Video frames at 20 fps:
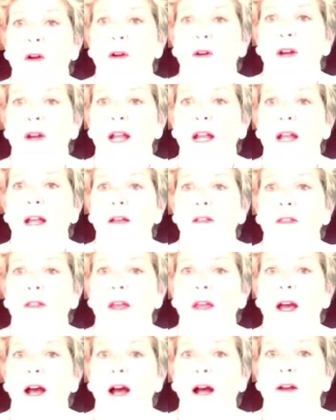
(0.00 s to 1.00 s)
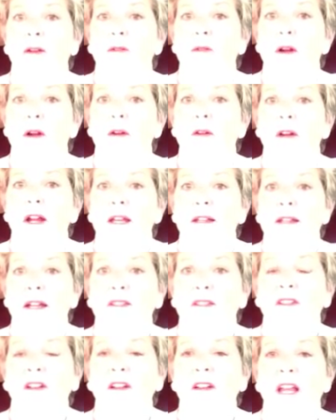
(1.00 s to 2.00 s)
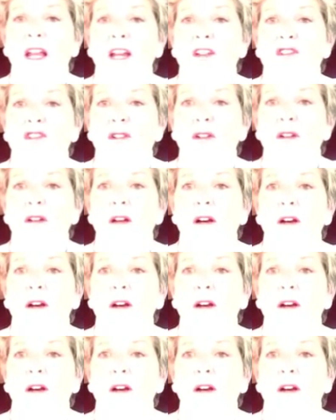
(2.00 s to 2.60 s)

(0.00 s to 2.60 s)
earning the honorary designation